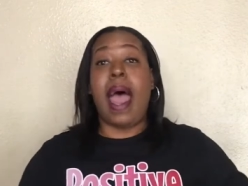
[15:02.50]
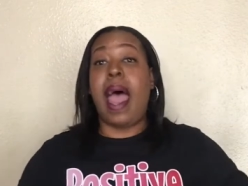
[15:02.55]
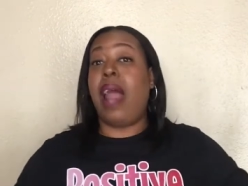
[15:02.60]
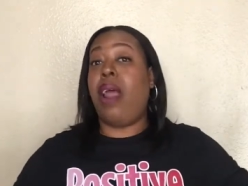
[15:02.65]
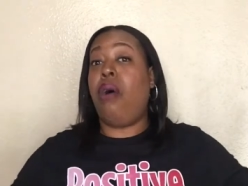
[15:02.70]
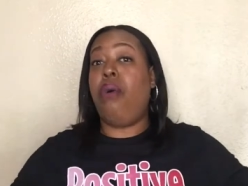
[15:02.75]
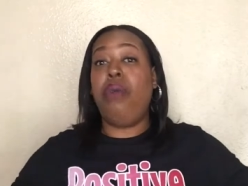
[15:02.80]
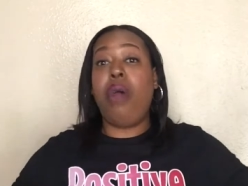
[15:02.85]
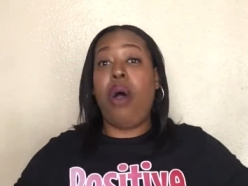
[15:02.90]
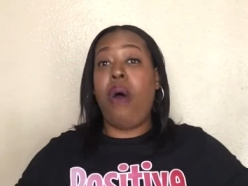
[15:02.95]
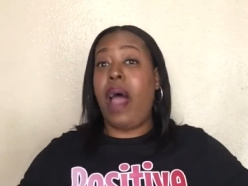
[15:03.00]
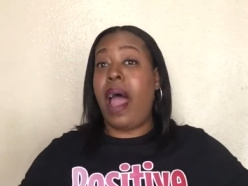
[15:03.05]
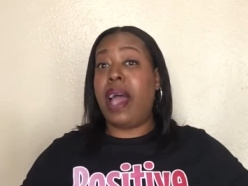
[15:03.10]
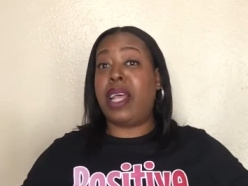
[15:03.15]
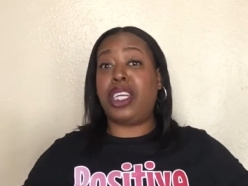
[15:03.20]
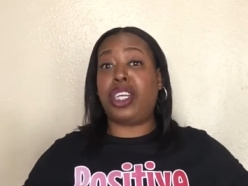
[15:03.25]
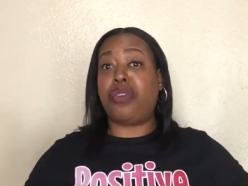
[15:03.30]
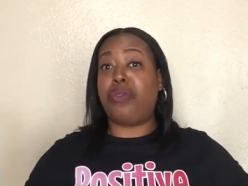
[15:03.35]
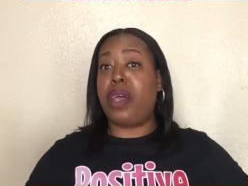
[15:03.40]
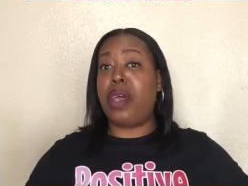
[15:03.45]
I don't know how
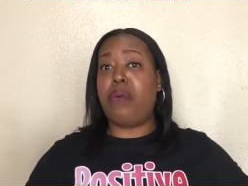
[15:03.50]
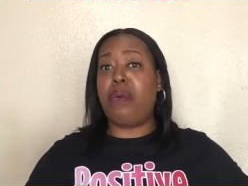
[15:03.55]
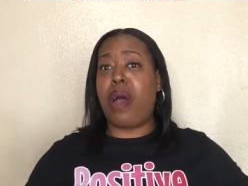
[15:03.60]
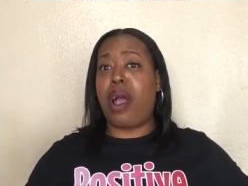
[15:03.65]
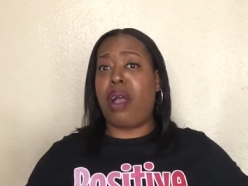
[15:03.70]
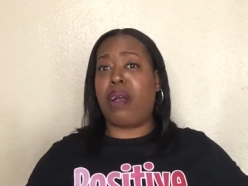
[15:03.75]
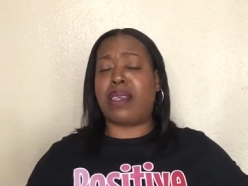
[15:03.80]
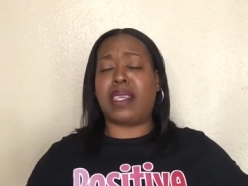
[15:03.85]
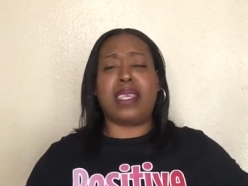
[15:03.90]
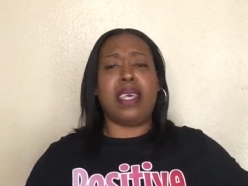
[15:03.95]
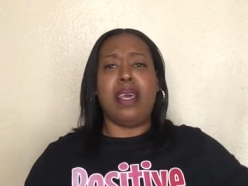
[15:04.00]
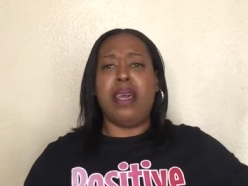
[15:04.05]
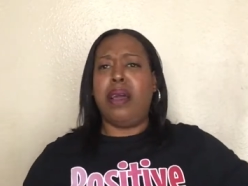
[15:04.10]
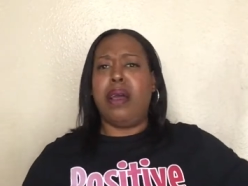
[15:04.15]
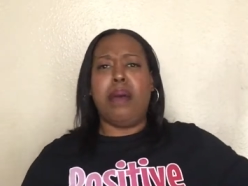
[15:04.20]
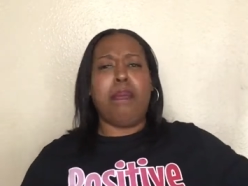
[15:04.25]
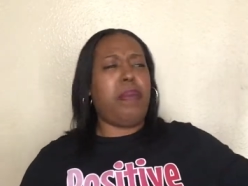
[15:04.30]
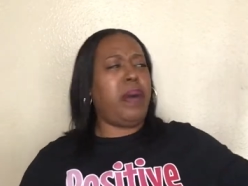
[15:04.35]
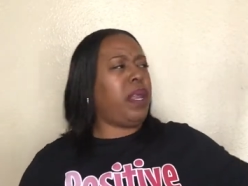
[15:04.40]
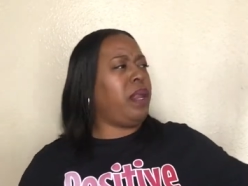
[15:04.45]
street works,
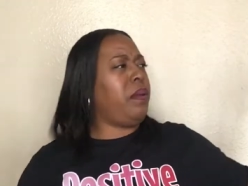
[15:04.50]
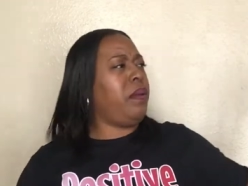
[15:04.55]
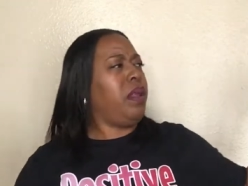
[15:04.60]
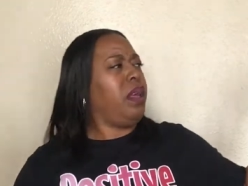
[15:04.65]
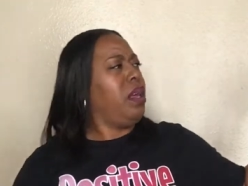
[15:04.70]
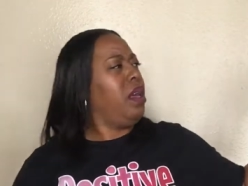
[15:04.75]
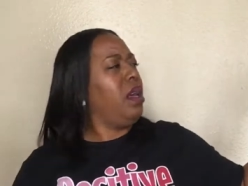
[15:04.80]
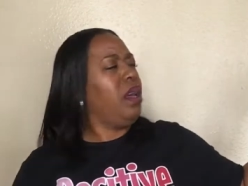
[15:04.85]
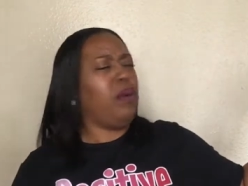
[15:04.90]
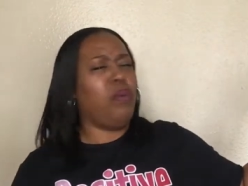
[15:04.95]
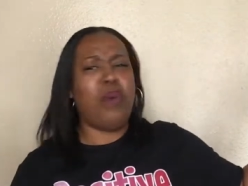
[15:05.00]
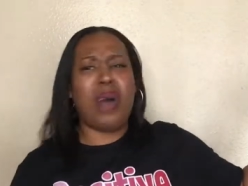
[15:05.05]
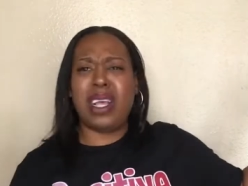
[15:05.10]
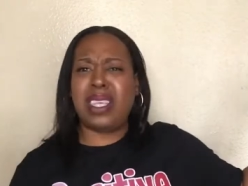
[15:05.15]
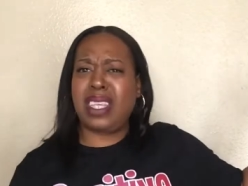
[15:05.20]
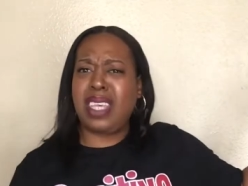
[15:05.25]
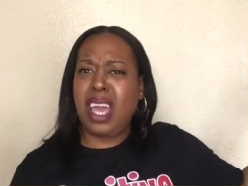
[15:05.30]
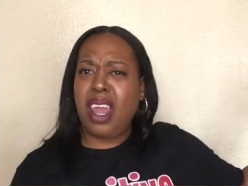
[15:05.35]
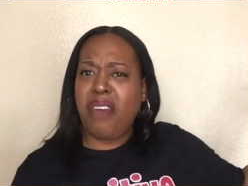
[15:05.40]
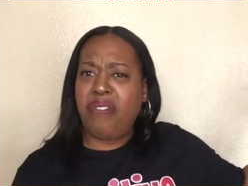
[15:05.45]
but
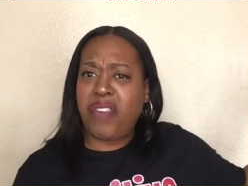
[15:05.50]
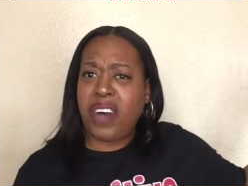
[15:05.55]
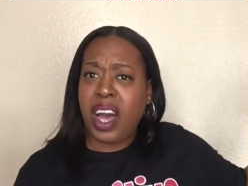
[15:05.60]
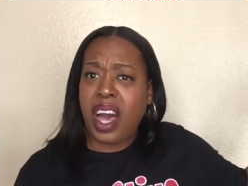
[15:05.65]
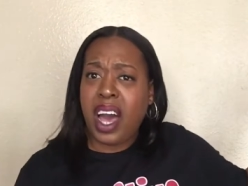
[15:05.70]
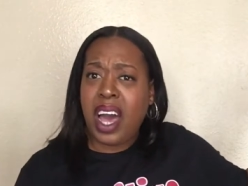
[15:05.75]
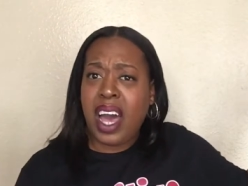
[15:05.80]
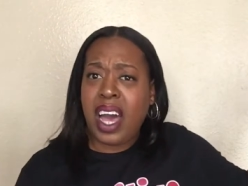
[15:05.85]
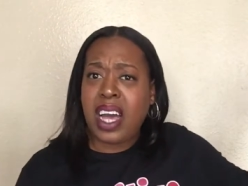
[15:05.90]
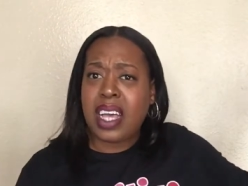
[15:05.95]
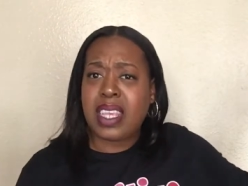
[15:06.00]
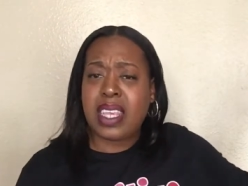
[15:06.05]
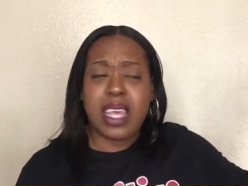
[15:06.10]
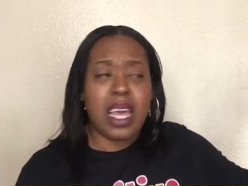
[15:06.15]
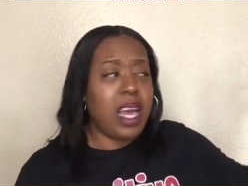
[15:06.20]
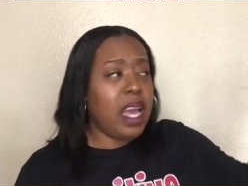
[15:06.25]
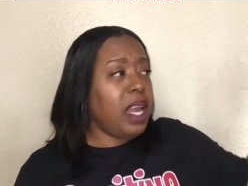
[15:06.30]
what's in it for us?